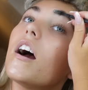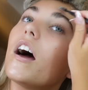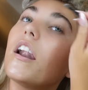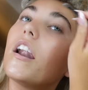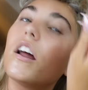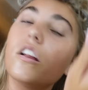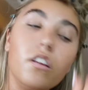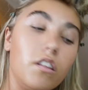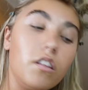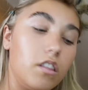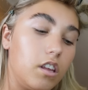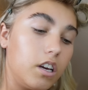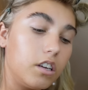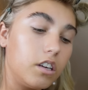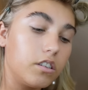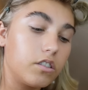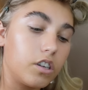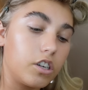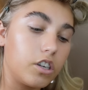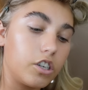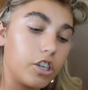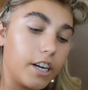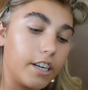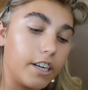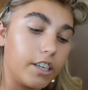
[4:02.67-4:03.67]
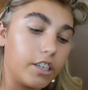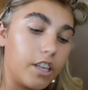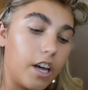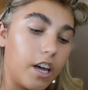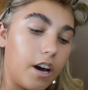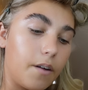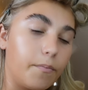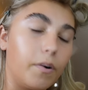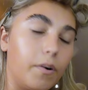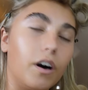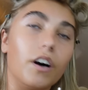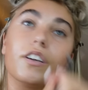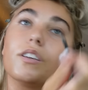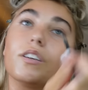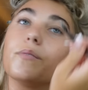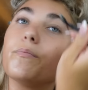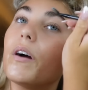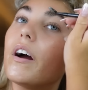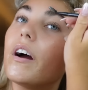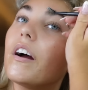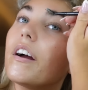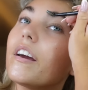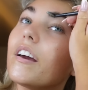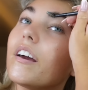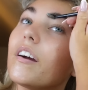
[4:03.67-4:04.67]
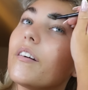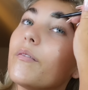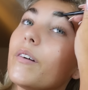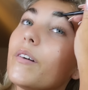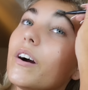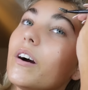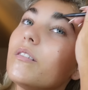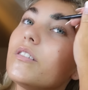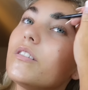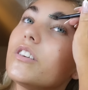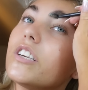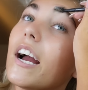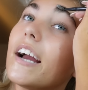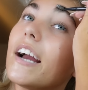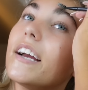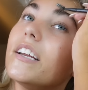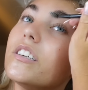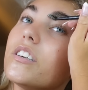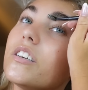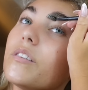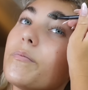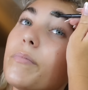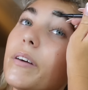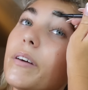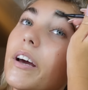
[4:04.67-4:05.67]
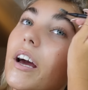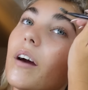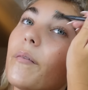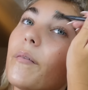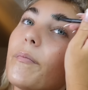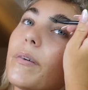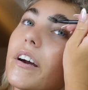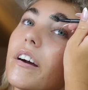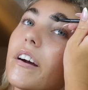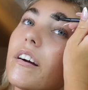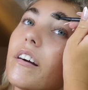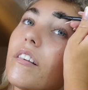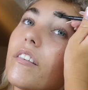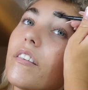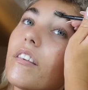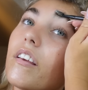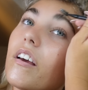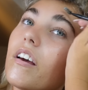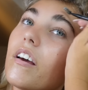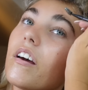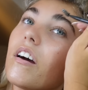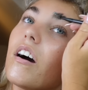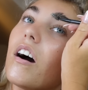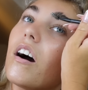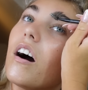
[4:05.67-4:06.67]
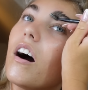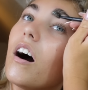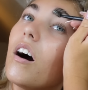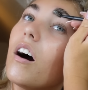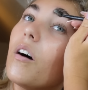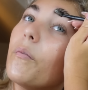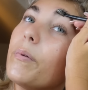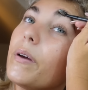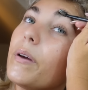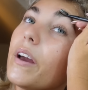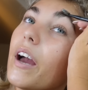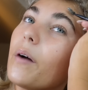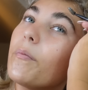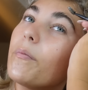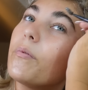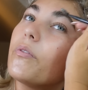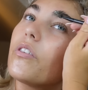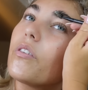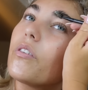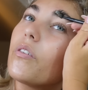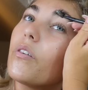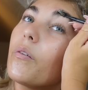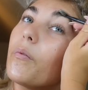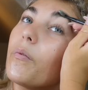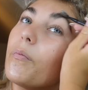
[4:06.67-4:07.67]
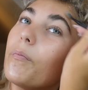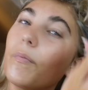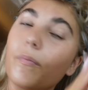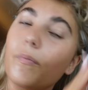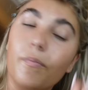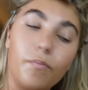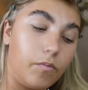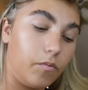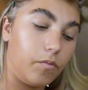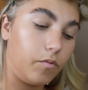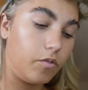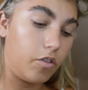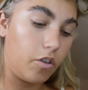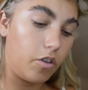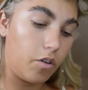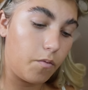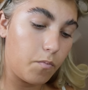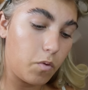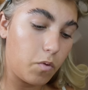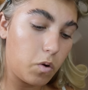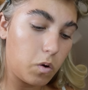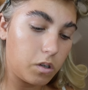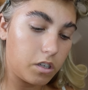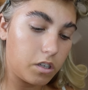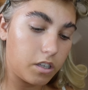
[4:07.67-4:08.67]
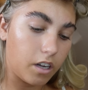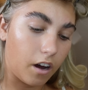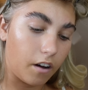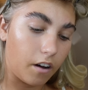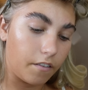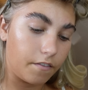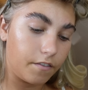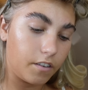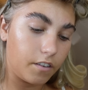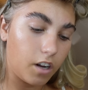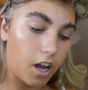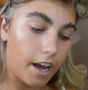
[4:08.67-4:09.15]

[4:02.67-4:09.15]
And I don't think it's gonna change that much, but it will change a bit because I'll be able to do more stuff.